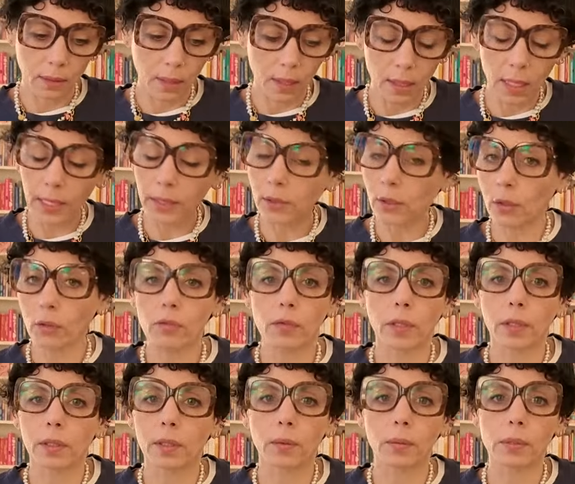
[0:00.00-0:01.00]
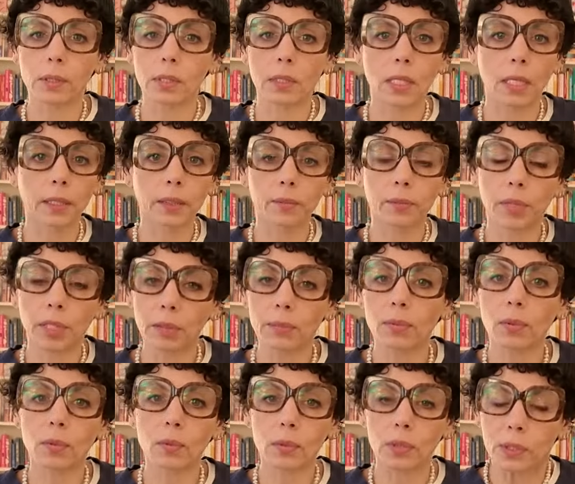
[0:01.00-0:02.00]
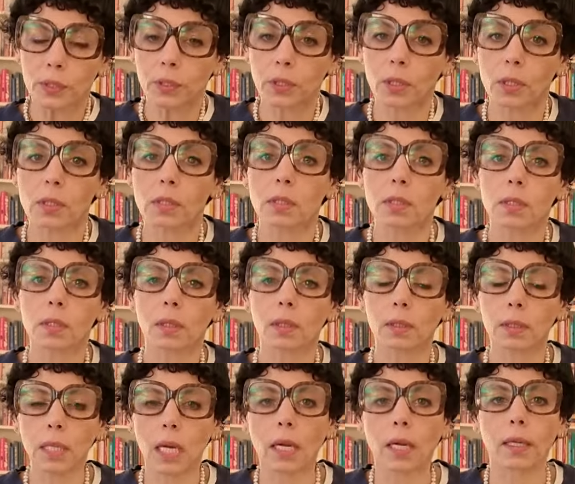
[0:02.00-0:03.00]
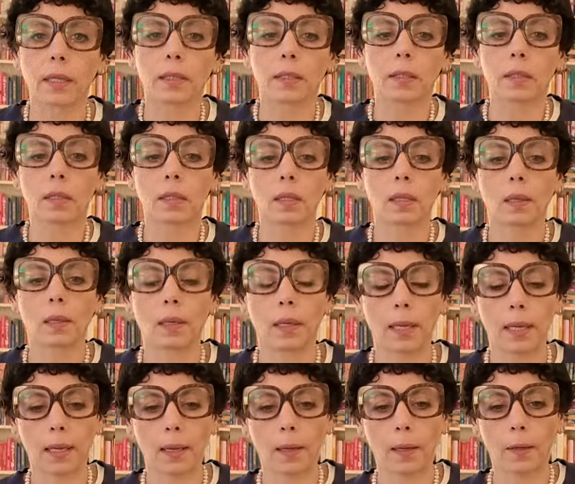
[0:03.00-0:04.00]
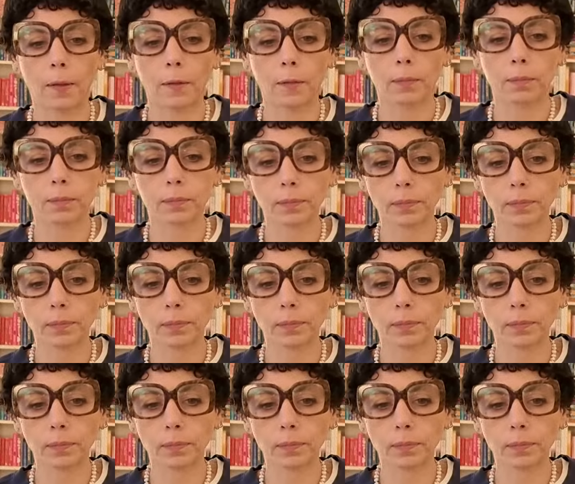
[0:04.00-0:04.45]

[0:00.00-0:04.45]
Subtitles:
like COVID. It was like people were just dying. And